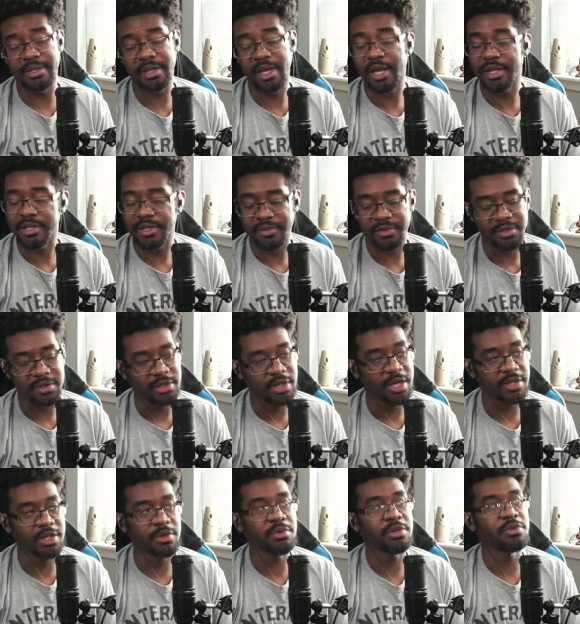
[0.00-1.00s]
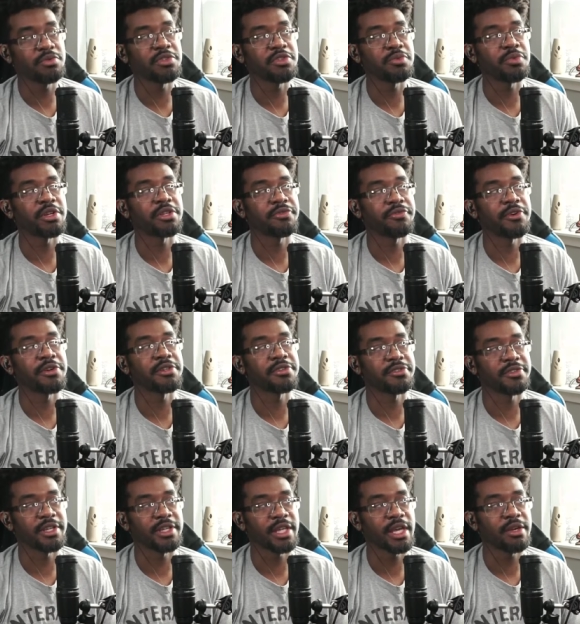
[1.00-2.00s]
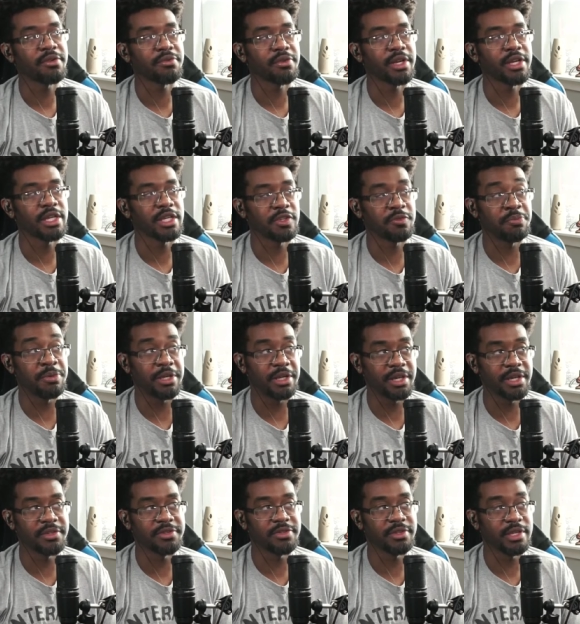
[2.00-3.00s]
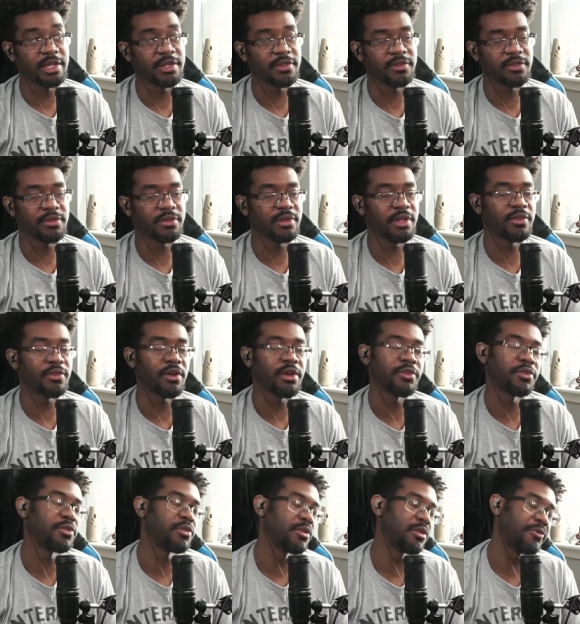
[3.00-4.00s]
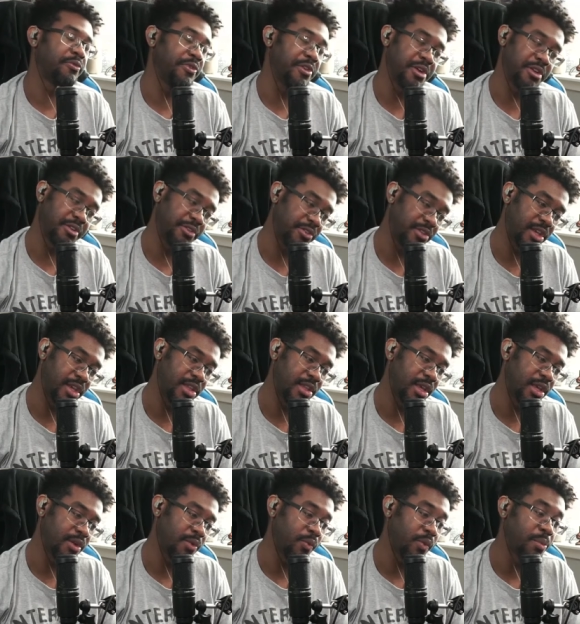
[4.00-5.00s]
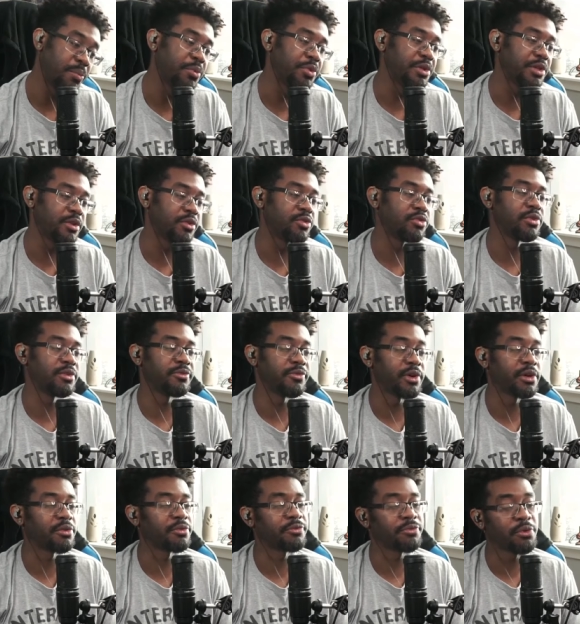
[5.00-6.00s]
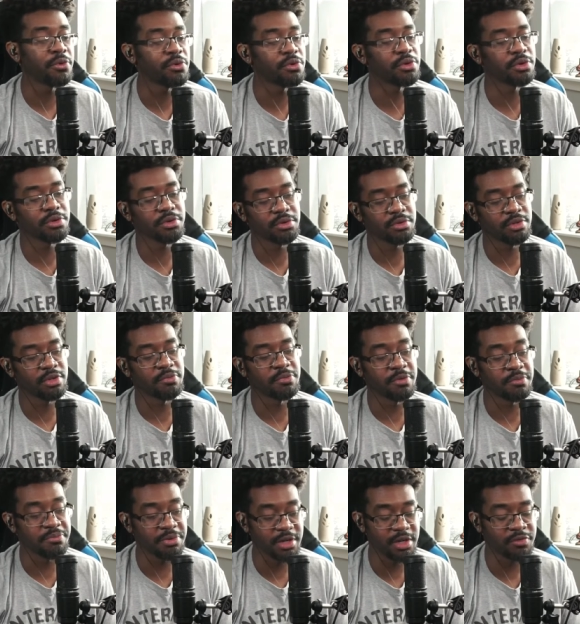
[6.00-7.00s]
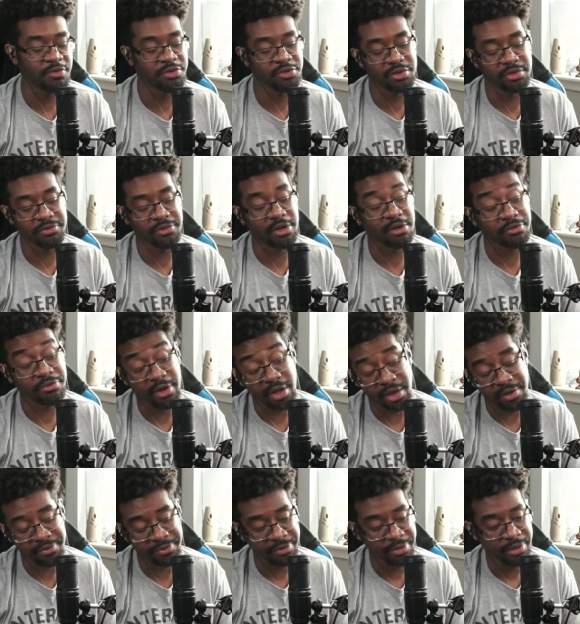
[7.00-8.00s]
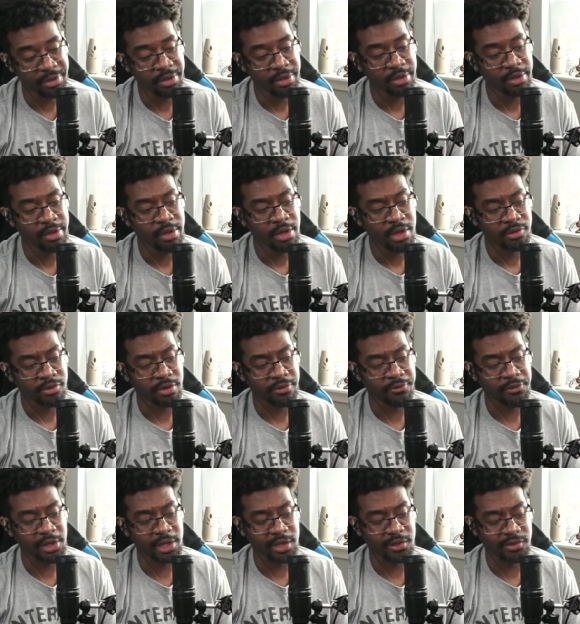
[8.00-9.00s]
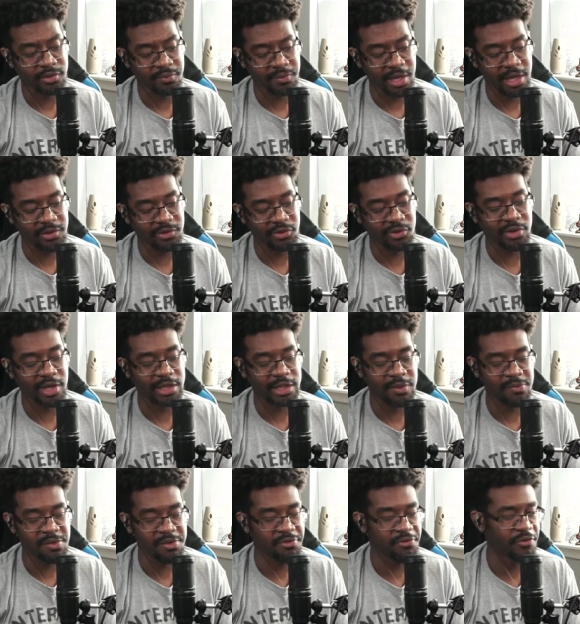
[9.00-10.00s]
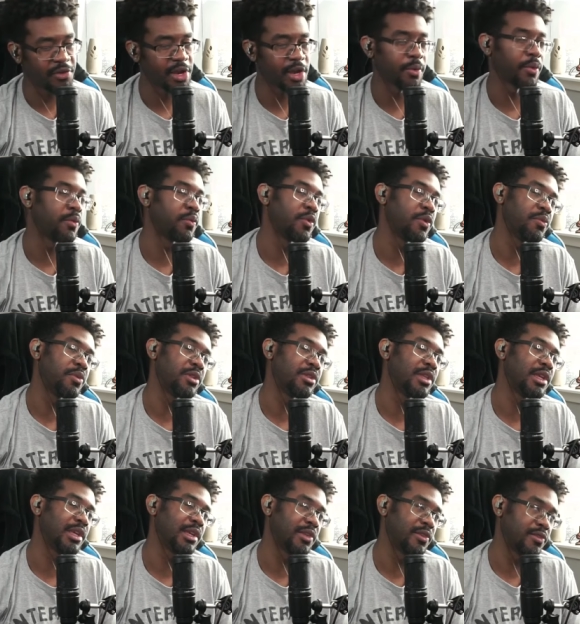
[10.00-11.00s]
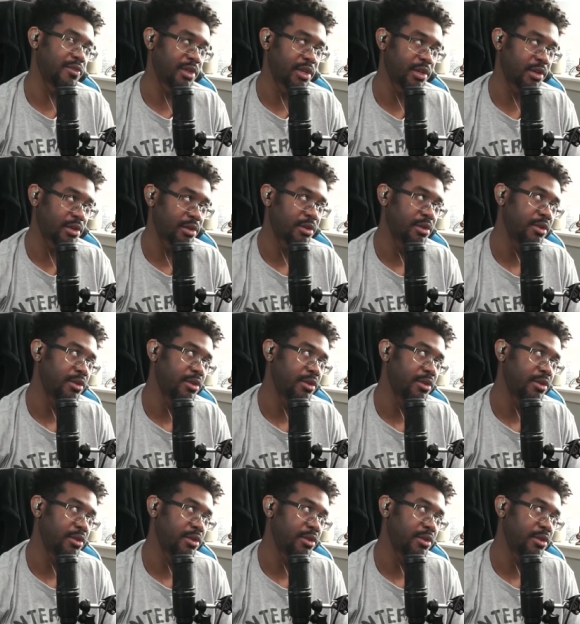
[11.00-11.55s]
hi Destiny, I think one of the reasons why it's fair to say that, right, is because it's it's also fair to say that one more year of Street Fighter four could have been better for Street Fighter five. So I feel like in some cases you have to be fair with what we think is like,